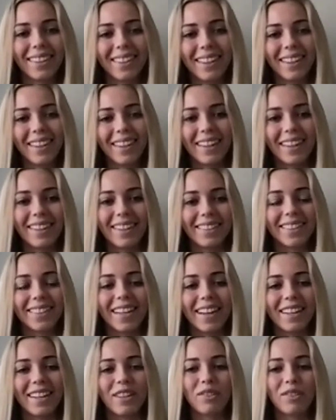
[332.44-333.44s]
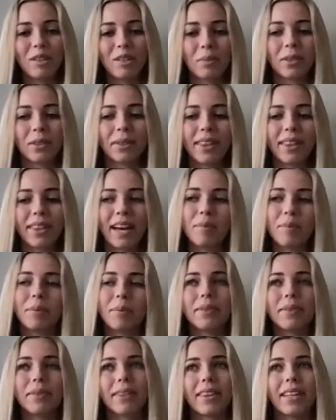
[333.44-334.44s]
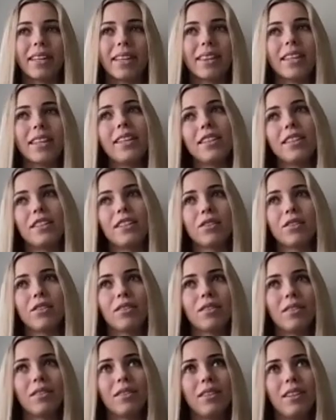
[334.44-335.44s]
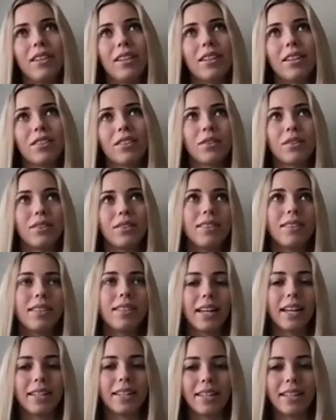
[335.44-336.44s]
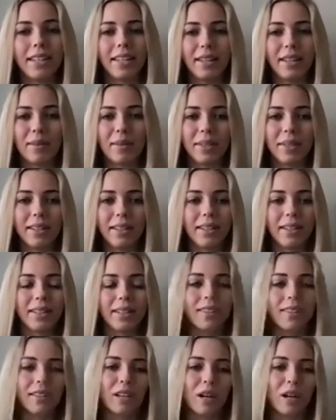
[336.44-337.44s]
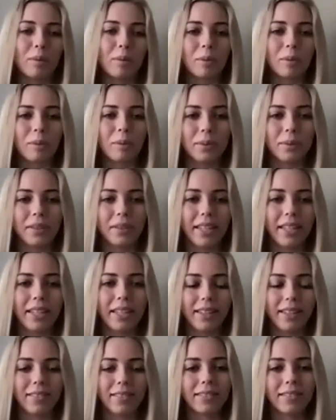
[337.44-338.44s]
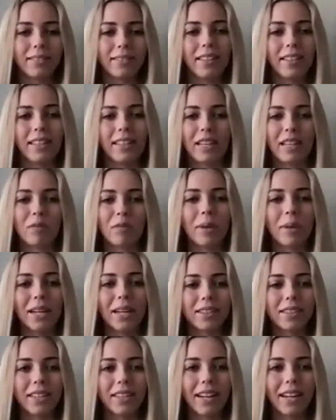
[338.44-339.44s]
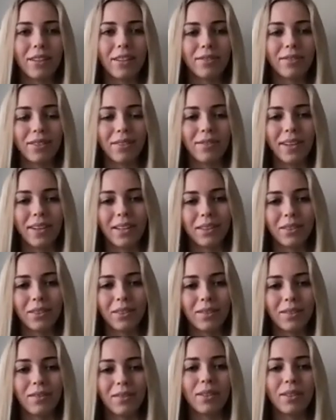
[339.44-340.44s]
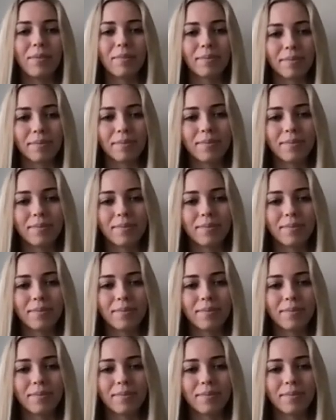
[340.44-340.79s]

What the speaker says: And then it's kind of similar to that, but with like the industrial design team and a couple people in there. And then like back to Kyle for the final interview.